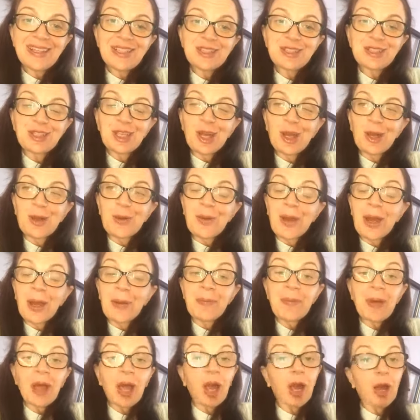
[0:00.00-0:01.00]
So,
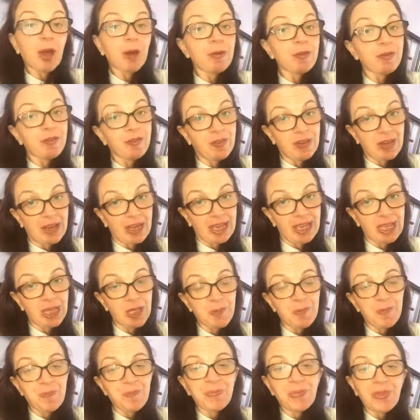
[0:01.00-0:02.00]
um, hopefully
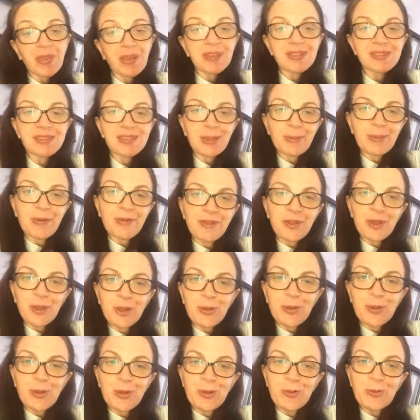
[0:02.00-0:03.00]
some of
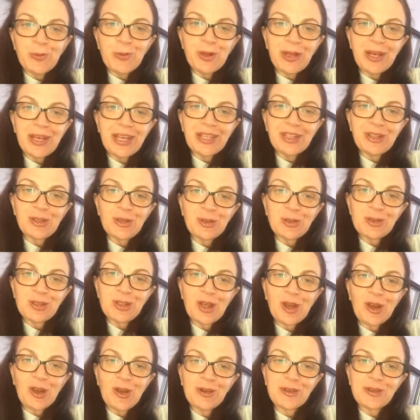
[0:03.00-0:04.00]
you who put in your
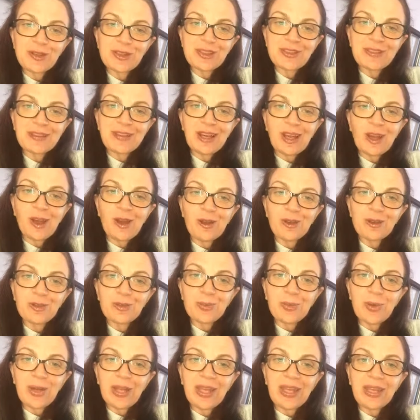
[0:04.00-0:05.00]
tasks last
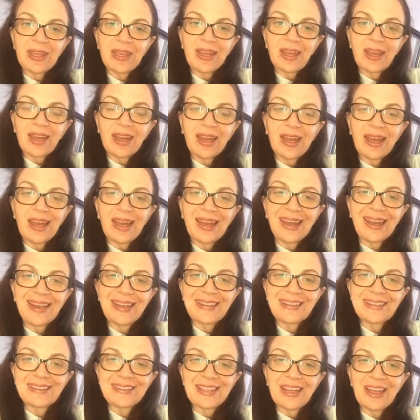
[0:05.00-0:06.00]
week
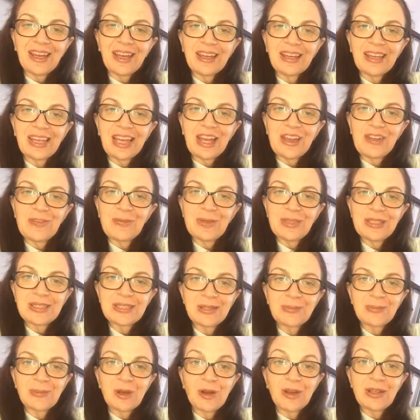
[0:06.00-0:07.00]
and uh, gave me
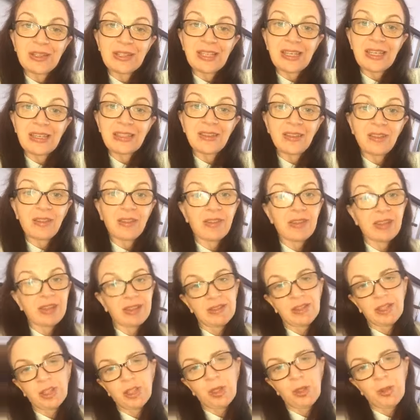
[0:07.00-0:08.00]
some ideas of the things
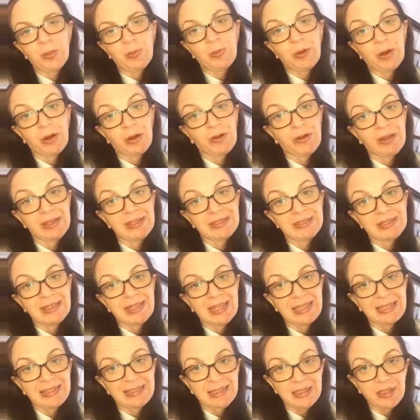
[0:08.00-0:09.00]
that you
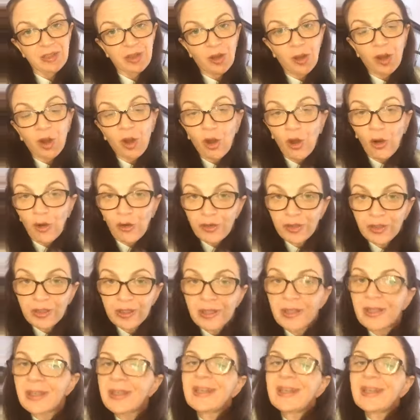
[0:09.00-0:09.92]
procrastinated on.